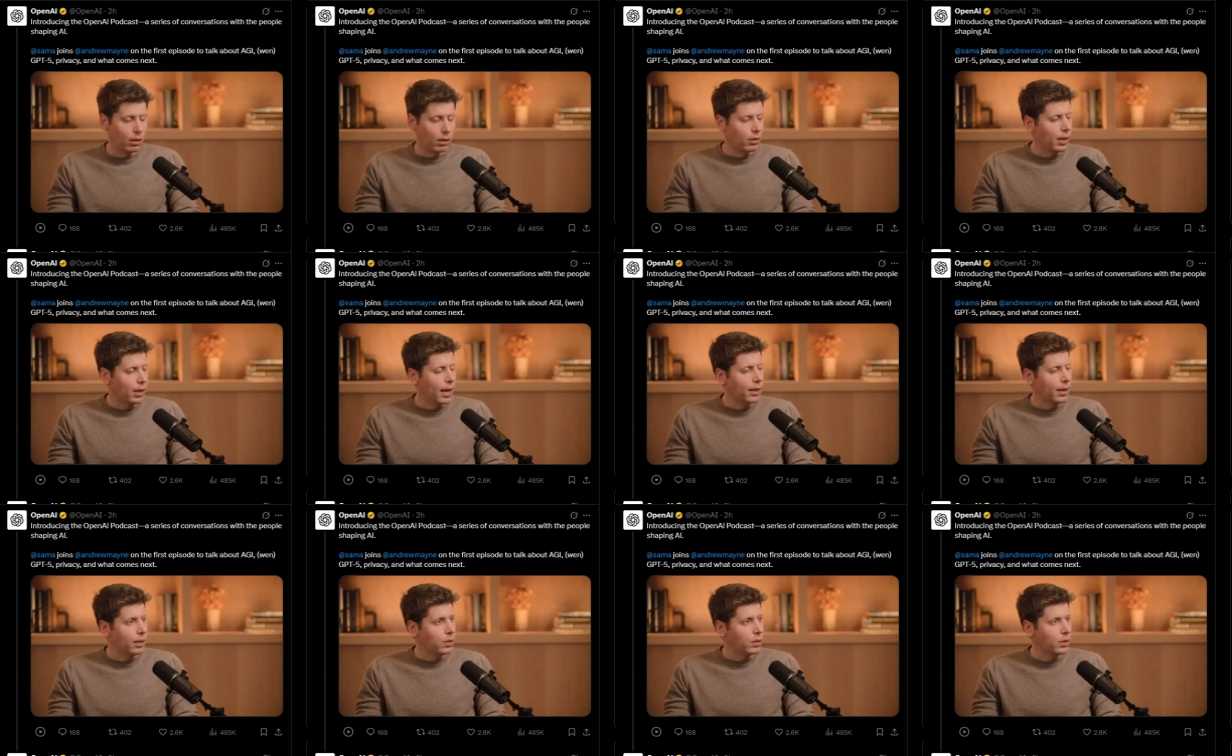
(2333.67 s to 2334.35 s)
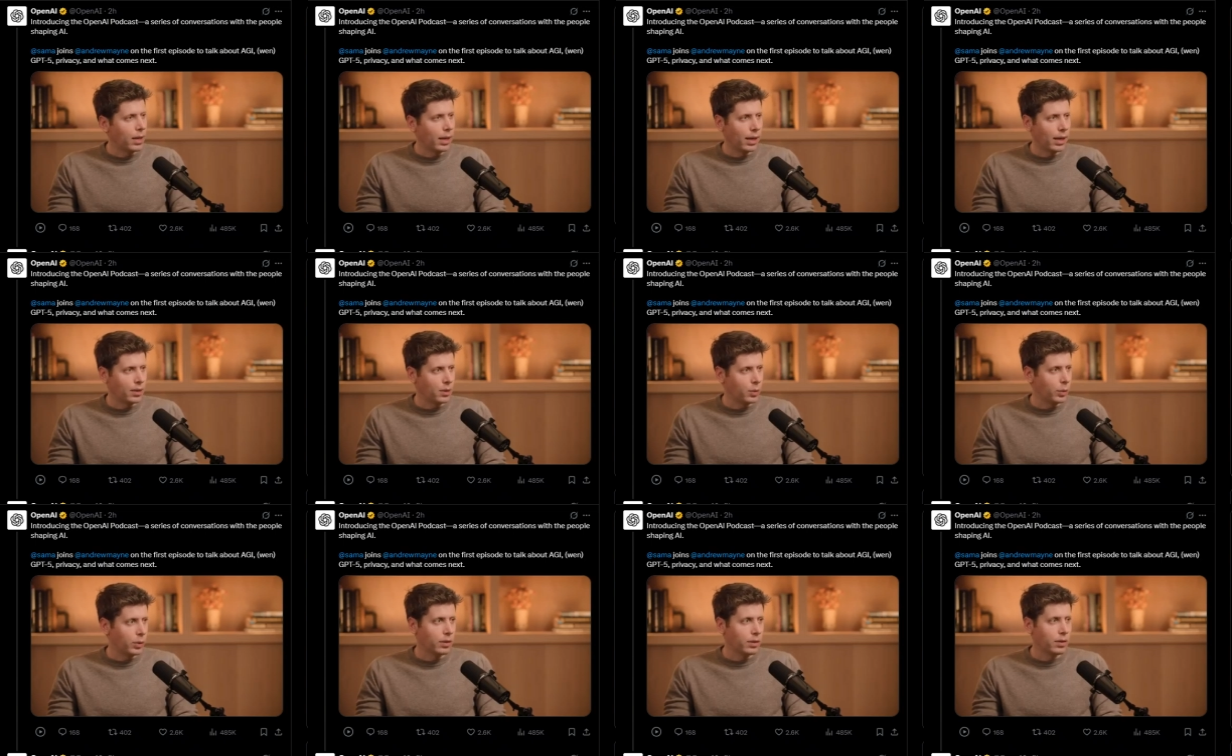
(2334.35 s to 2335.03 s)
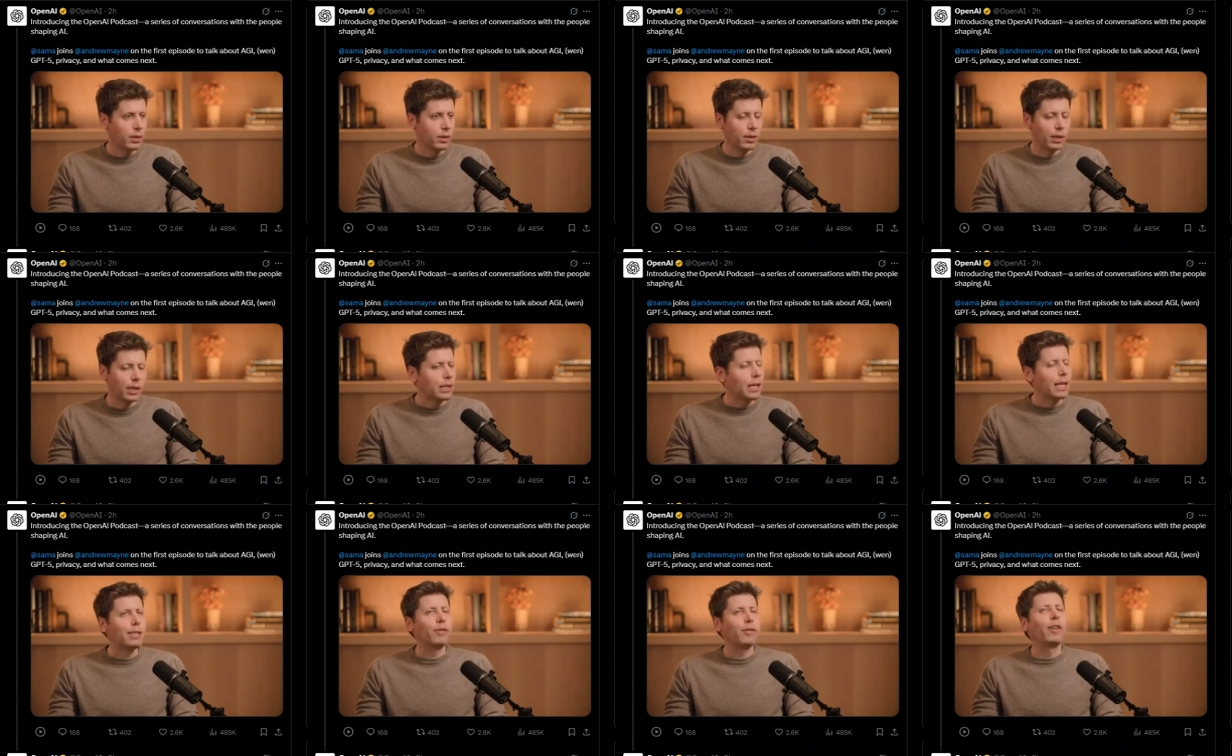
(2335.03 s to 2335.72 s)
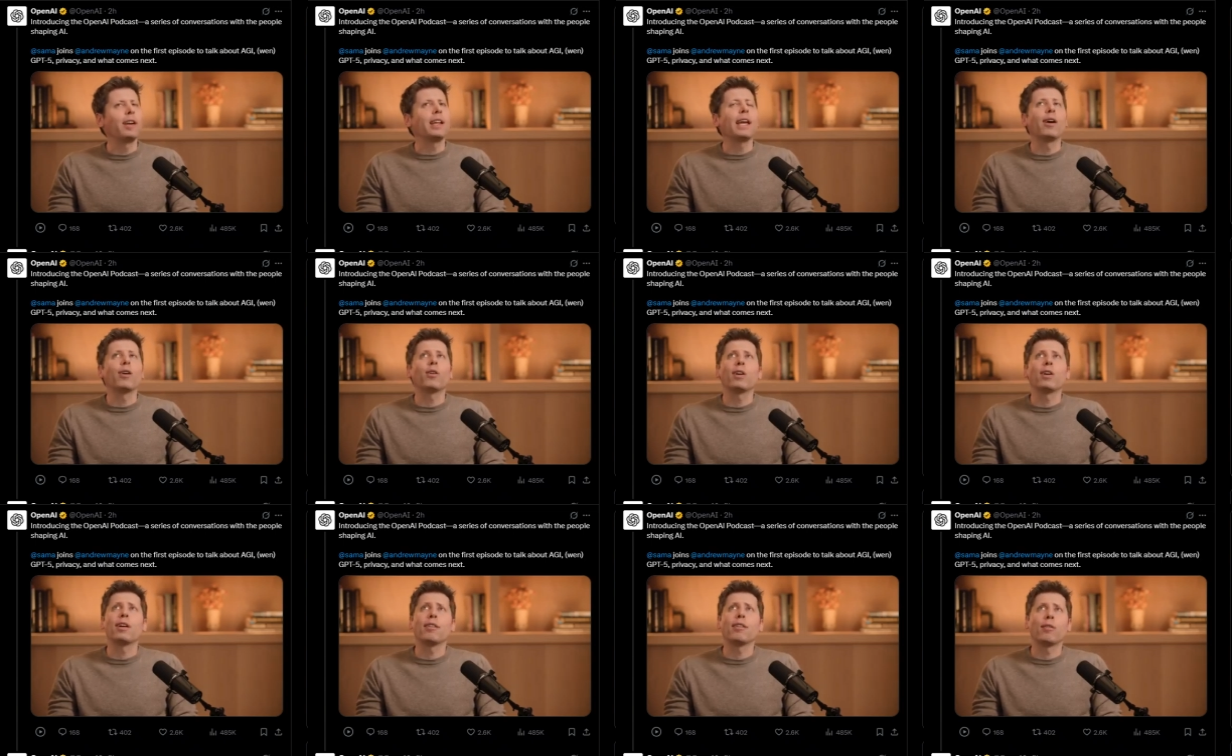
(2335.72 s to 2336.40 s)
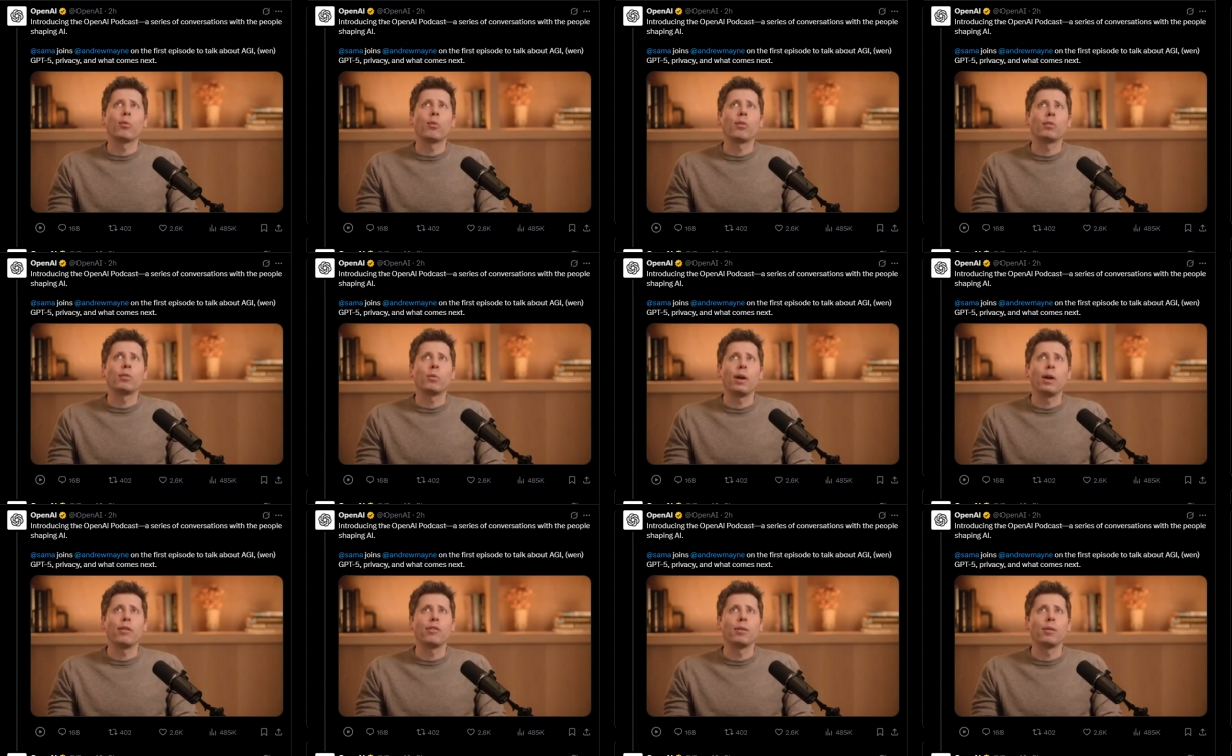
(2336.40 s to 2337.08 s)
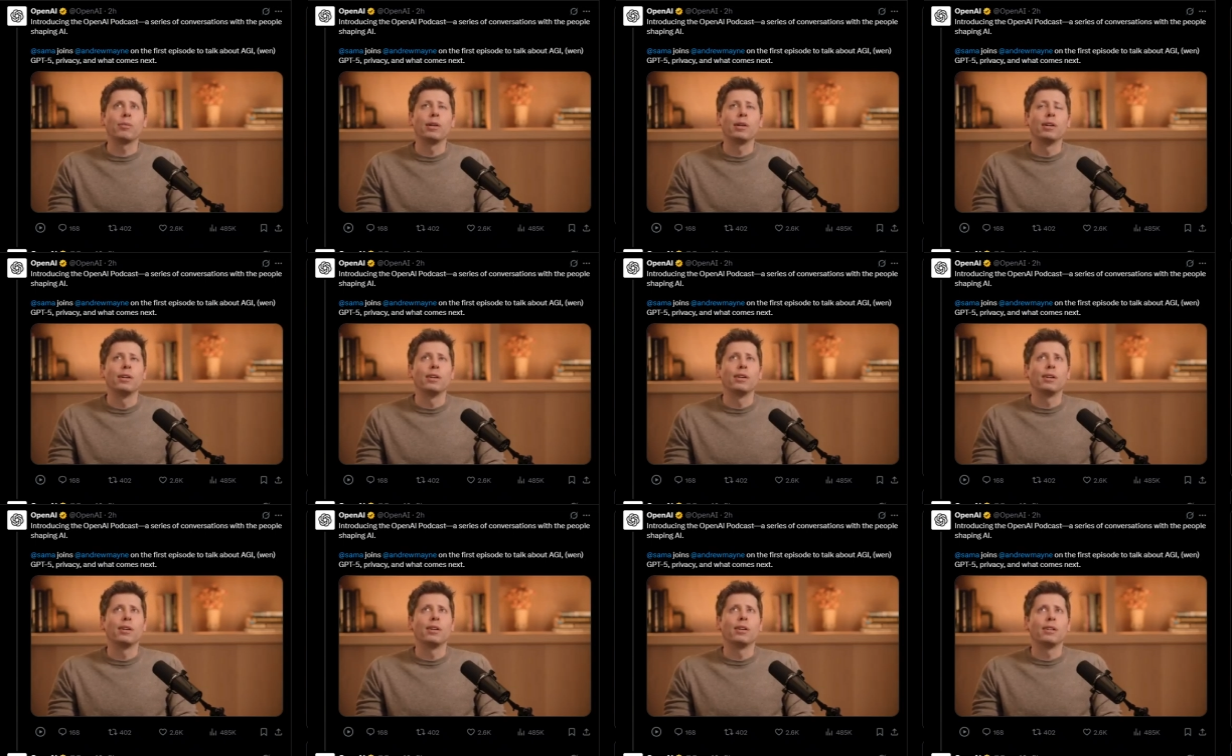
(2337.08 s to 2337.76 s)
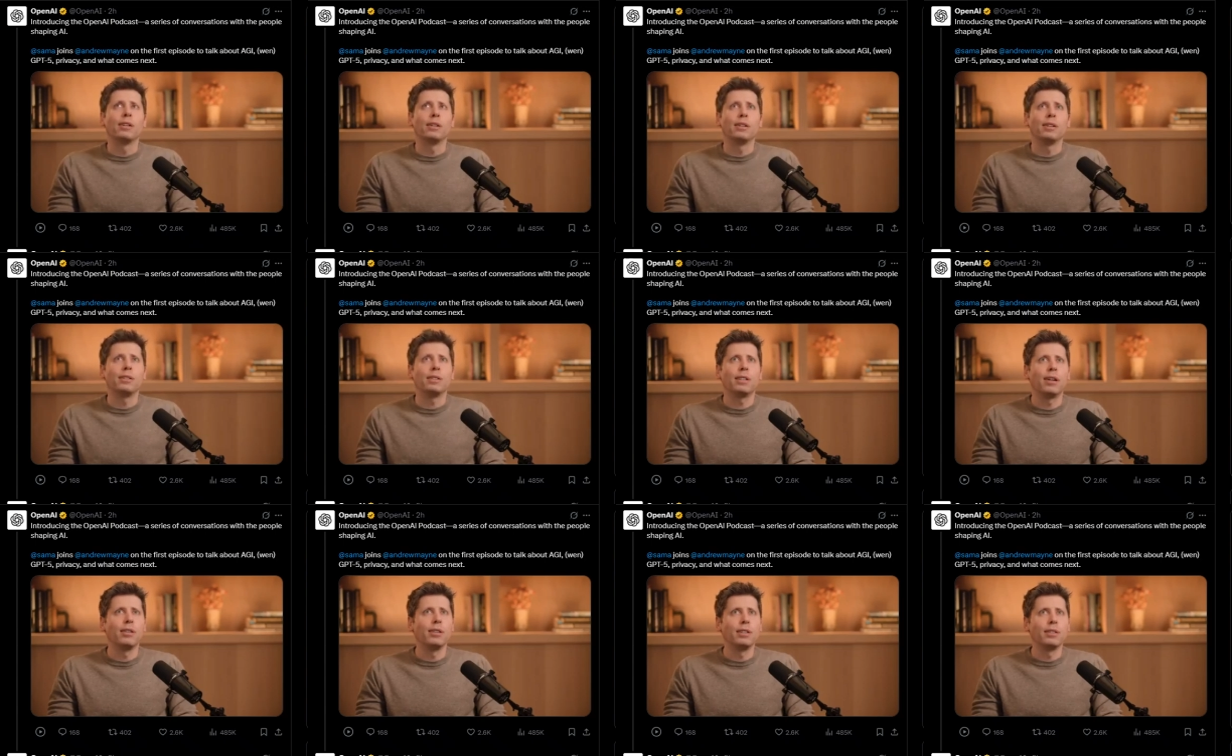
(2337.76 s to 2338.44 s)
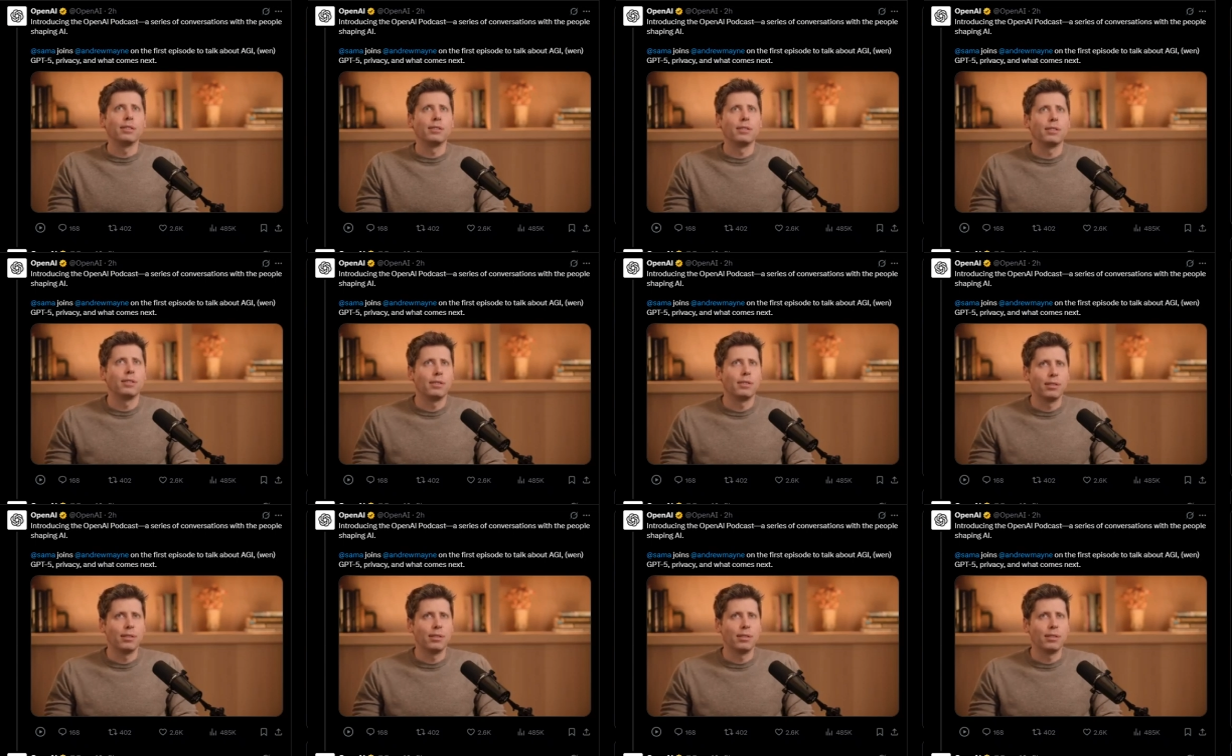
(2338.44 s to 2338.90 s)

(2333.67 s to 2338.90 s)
learn how to use AI tools. It's funny how quickly the world went from telling,